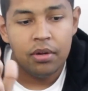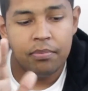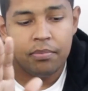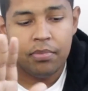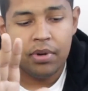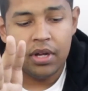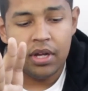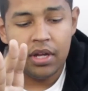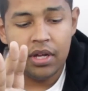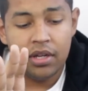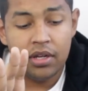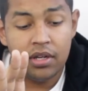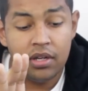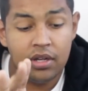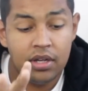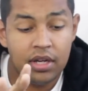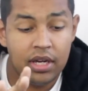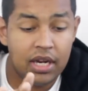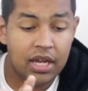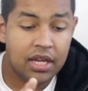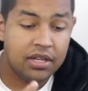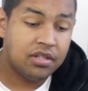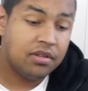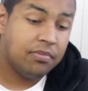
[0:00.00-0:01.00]
but
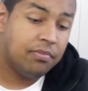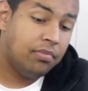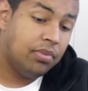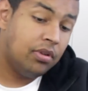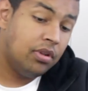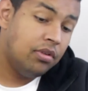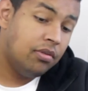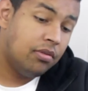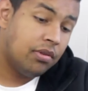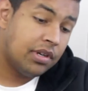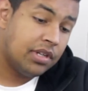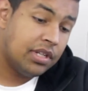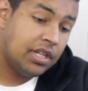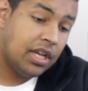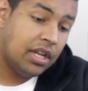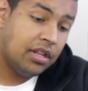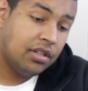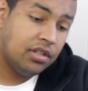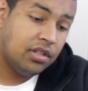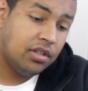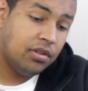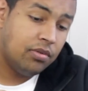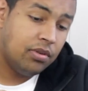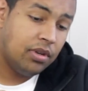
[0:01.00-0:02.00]
it has a bluer
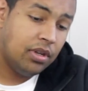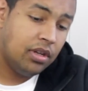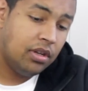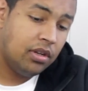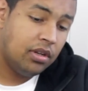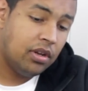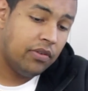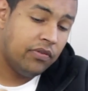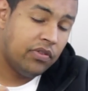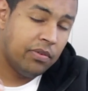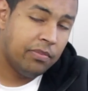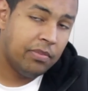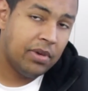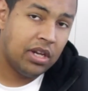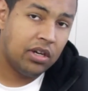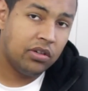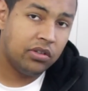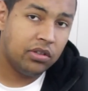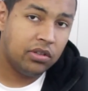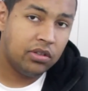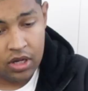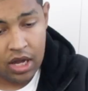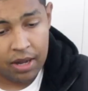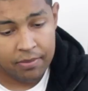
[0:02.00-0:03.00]
tint to it of the
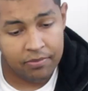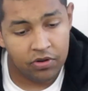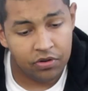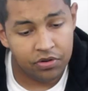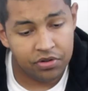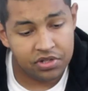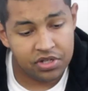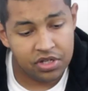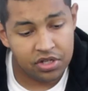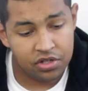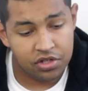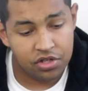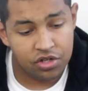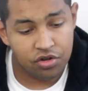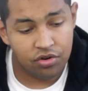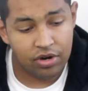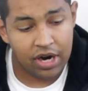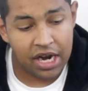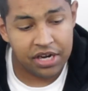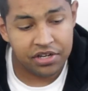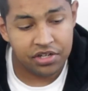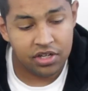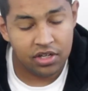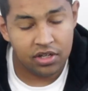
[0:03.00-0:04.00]
metal. I'm noticing
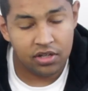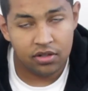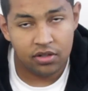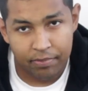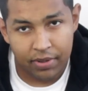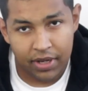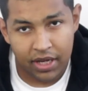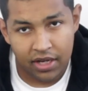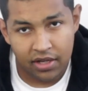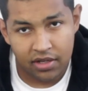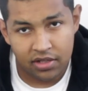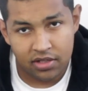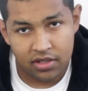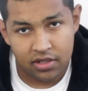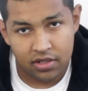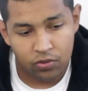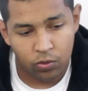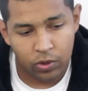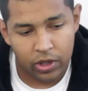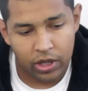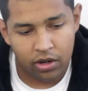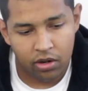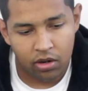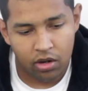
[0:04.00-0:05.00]
scratching, paint
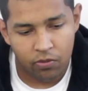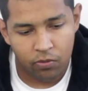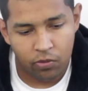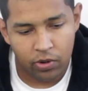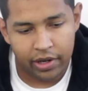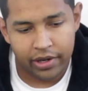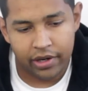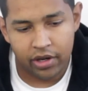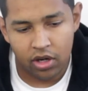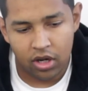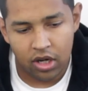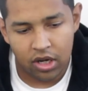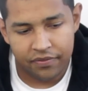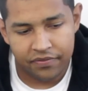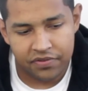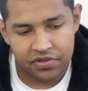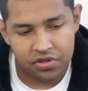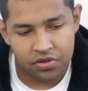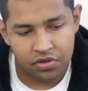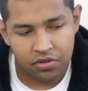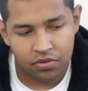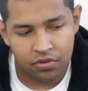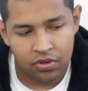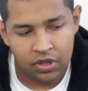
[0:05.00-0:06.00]
wearing off,
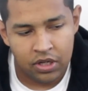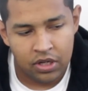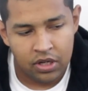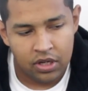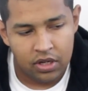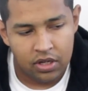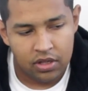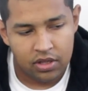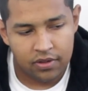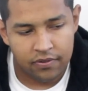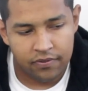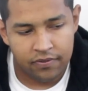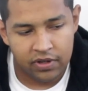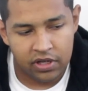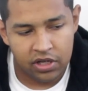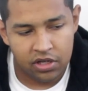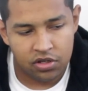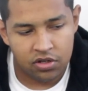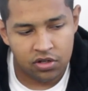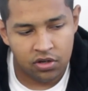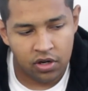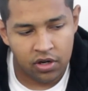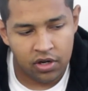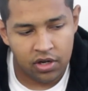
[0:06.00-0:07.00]
so the
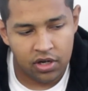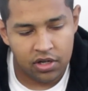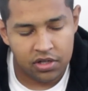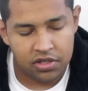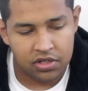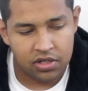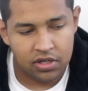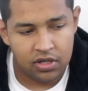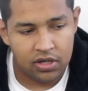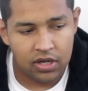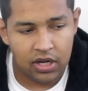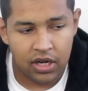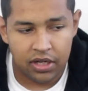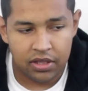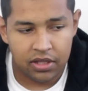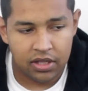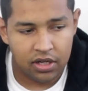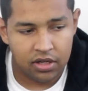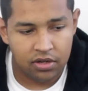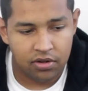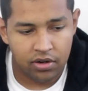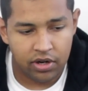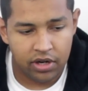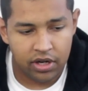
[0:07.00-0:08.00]
finish on it is not
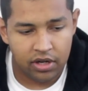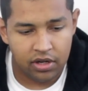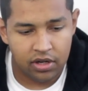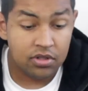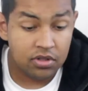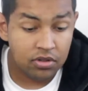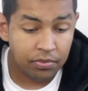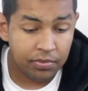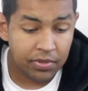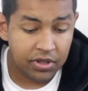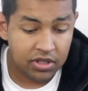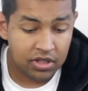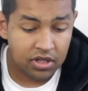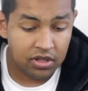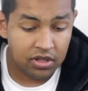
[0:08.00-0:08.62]
that great. It's no big